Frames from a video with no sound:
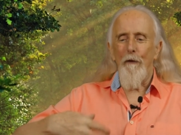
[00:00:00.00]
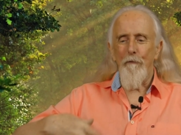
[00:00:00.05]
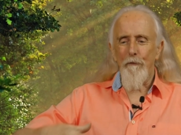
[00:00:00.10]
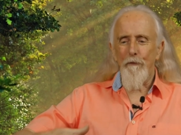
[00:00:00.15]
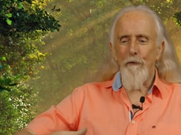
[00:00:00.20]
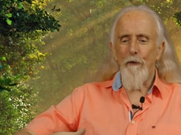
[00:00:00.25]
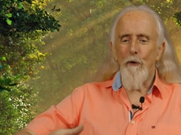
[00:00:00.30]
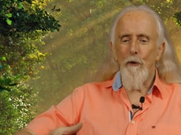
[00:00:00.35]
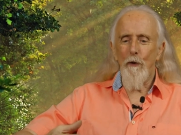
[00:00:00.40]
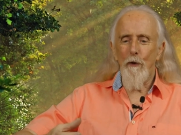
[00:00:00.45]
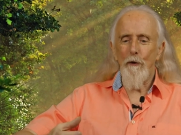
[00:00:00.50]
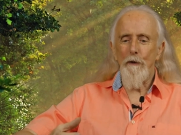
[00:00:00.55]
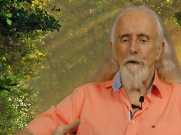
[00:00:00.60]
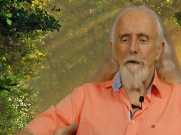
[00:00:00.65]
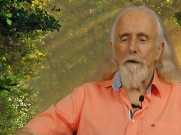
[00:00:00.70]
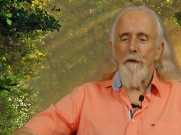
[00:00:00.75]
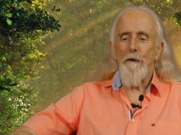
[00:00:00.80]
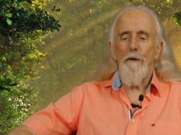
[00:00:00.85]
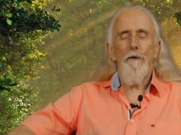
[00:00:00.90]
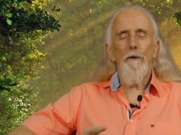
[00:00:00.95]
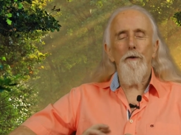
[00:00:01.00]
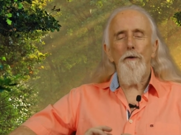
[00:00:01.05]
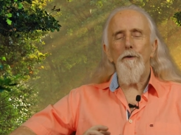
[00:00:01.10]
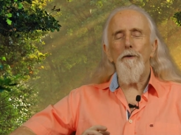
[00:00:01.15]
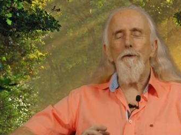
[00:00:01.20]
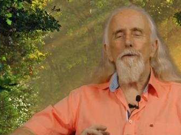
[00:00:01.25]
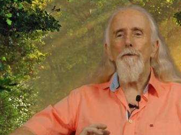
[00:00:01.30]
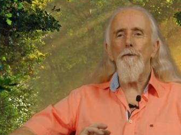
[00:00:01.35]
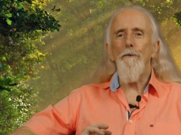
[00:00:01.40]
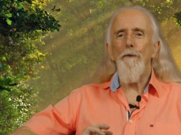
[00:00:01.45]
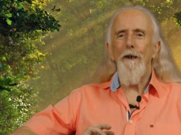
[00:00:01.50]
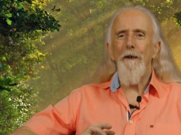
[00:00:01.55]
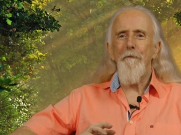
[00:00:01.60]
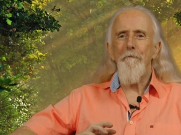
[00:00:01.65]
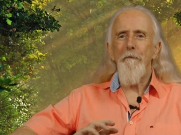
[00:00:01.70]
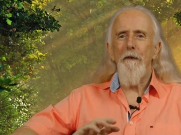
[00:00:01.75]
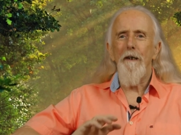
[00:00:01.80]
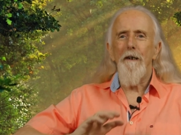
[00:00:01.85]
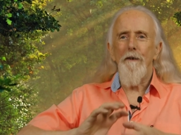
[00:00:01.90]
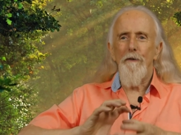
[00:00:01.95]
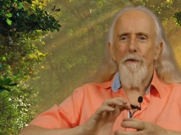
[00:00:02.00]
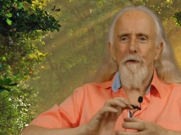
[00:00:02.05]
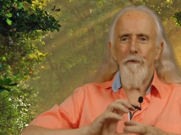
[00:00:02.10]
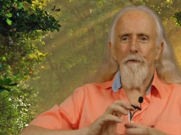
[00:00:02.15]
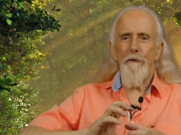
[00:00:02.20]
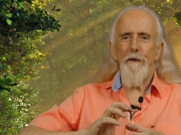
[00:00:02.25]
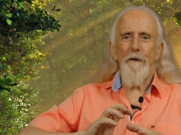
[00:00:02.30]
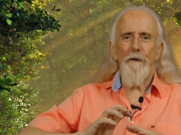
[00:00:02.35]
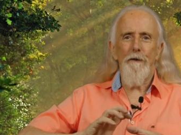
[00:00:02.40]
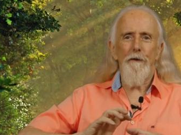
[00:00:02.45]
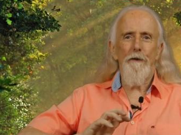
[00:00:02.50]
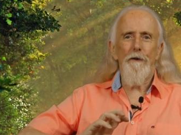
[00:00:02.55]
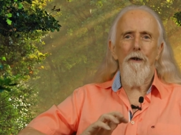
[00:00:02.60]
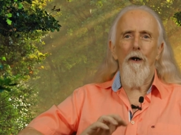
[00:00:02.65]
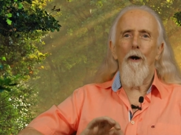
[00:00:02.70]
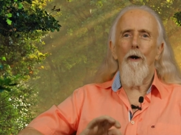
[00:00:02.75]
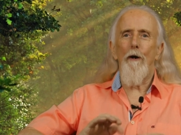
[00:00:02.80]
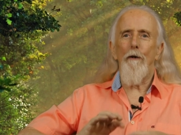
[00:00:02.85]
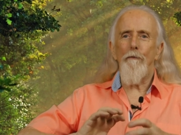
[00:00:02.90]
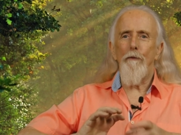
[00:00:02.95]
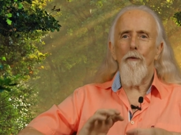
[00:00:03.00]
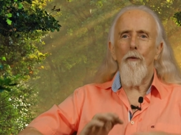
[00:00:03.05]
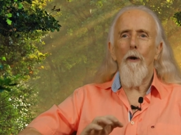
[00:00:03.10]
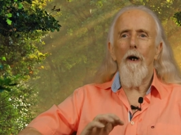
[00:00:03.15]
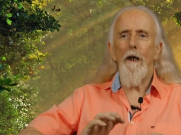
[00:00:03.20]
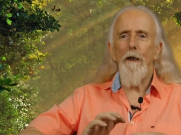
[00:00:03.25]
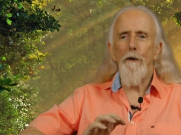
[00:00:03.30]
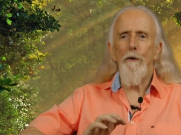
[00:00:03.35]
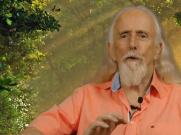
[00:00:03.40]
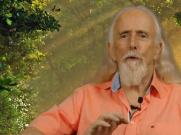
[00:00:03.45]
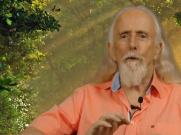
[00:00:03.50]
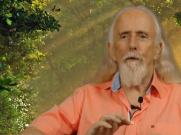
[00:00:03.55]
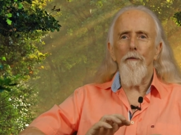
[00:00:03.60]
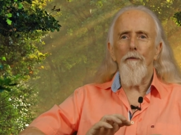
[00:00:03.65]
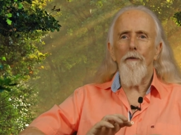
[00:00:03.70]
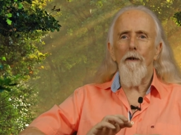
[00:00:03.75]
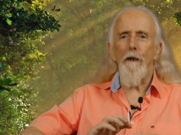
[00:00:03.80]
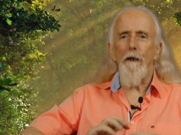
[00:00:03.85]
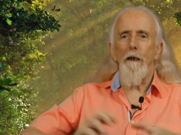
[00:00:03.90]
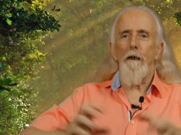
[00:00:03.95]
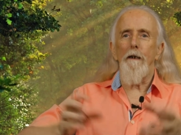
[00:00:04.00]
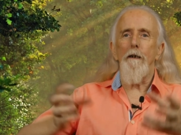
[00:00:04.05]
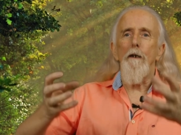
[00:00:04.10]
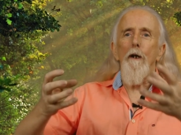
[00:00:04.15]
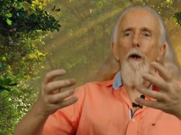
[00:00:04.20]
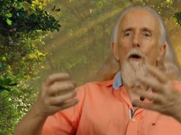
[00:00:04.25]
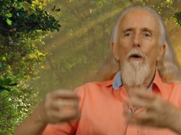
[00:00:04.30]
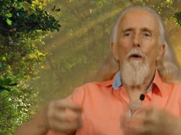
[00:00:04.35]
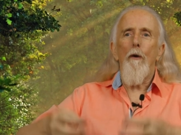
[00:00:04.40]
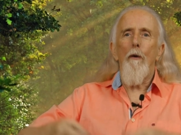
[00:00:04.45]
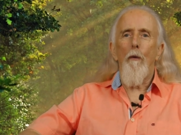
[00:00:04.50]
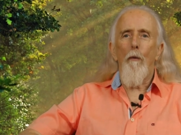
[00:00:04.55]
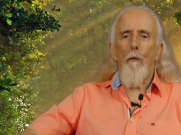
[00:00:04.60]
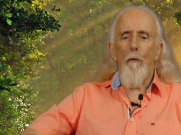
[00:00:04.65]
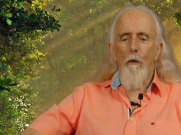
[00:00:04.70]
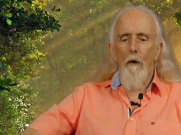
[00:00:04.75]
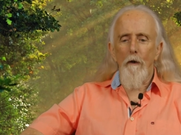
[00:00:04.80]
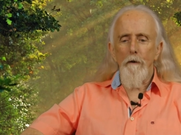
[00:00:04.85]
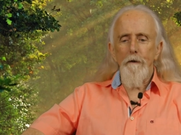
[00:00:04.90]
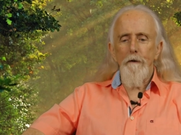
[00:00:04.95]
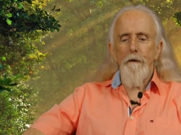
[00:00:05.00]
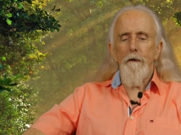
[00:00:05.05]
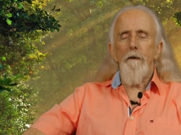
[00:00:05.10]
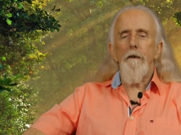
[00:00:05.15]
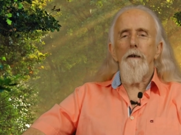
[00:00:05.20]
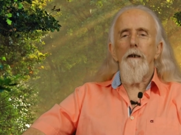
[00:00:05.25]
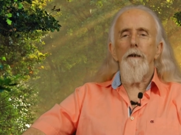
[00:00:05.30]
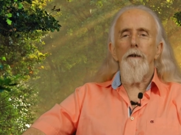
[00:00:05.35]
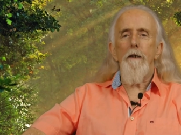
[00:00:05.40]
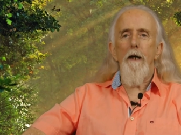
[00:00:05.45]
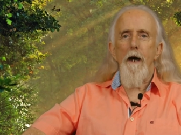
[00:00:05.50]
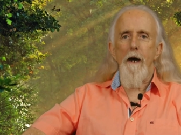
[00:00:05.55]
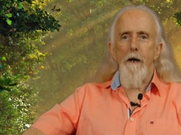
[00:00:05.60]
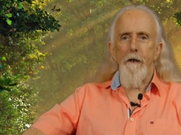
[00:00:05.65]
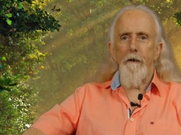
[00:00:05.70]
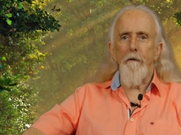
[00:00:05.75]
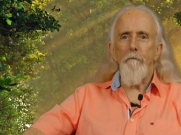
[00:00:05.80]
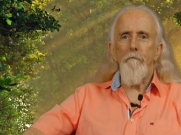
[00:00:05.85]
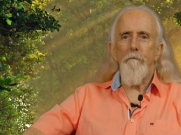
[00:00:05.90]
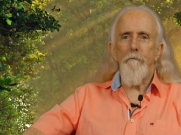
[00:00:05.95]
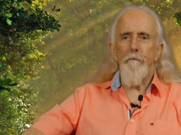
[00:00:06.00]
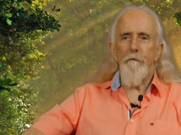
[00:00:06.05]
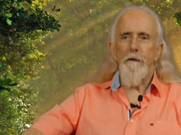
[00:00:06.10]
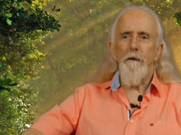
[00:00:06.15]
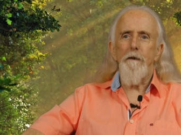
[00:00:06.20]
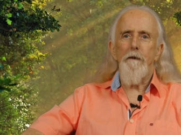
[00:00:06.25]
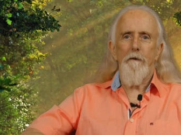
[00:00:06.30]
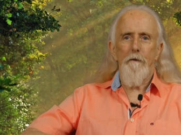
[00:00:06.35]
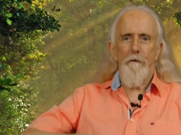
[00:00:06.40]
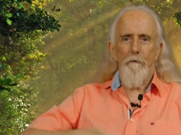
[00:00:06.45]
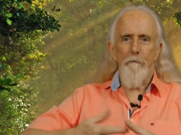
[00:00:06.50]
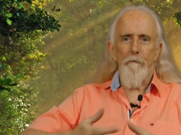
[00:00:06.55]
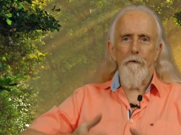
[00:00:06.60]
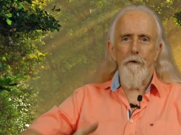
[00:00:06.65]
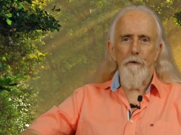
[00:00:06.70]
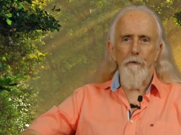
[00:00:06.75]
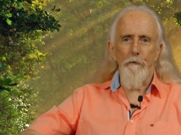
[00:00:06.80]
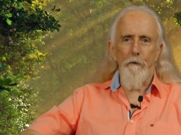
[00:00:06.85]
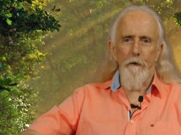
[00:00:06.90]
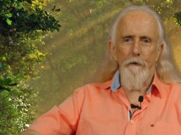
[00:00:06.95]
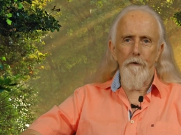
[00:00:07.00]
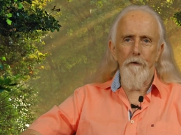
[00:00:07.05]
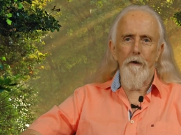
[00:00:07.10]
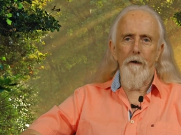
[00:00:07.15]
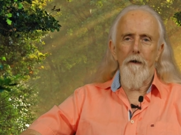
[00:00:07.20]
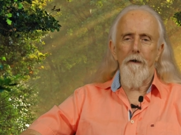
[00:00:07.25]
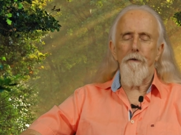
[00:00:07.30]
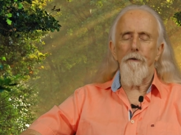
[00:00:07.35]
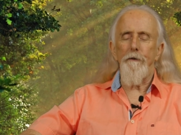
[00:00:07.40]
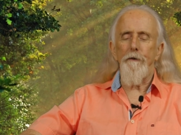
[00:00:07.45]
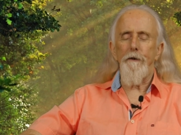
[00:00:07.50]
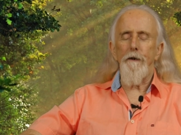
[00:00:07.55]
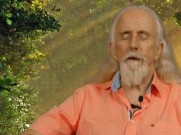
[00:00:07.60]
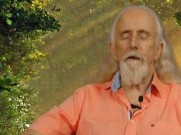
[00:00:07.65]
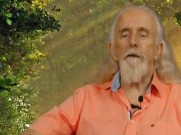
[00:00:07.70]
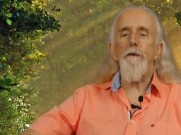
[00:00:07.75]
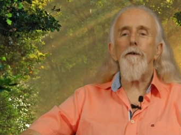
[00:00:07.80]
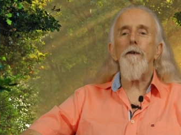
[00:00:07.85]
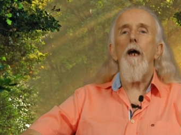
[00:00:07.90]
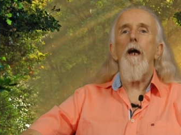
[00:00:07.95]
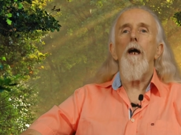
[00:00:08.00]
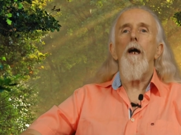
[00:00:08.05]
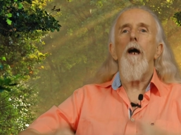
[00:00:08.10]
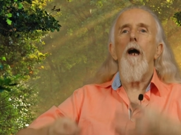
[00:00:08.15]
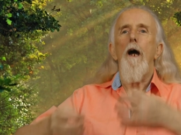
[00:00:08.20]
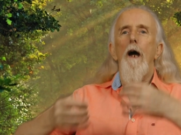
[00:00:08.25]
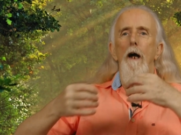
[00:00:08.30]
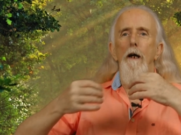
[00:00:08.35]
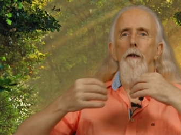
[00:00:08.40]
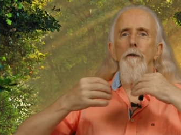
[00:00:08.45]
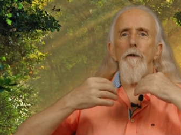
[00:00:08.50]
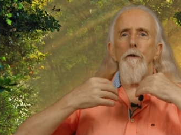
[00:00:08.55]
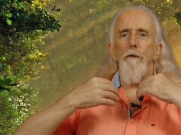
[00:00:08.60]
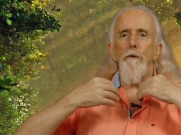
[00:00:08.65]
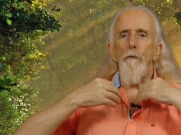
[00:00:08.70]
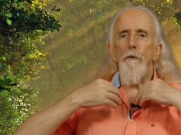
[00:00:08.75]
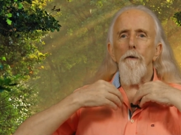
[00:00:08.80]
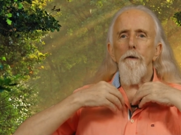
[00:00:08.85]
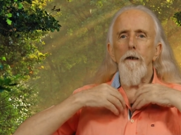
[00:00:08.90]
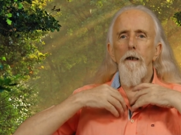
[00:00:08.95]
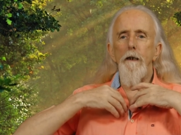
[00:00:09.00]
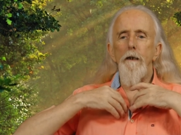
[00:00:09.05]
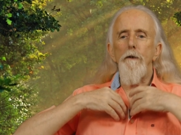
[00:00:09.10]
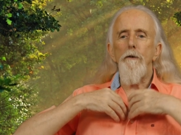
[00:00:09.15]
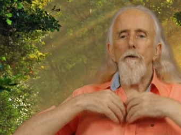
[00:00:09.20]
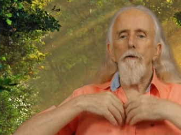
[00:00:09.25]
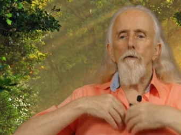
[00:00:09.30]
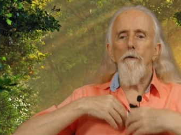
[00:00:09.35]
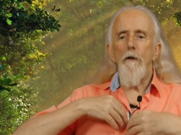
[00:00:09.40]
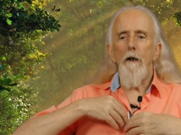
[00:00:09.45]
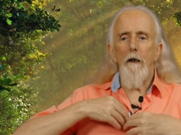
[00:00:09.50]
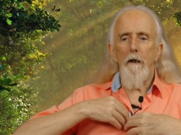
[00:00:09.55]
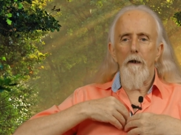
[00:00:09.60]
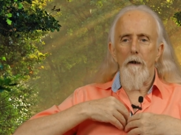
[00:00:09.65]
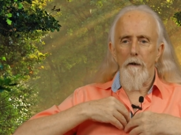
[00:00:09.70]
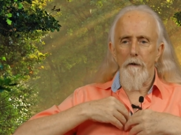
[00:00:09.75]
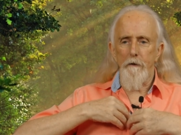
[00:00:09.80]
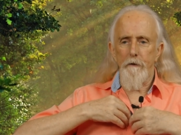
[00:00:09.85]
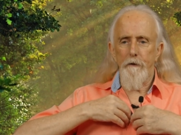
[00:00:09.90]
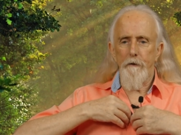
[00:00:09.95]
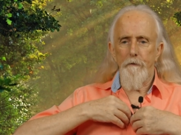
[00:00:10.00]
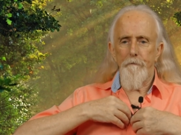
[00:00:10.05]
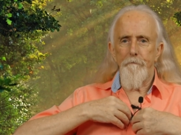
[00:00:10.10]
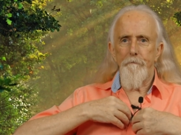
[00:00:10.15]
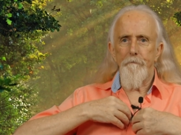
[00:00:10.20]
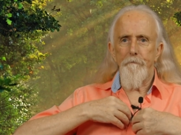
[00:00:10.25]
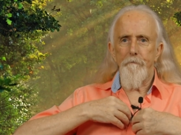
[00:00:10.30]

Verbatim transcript: for two spheres of white gold fire. One in the hara, which you learned in lesson six, and the other one in your heart,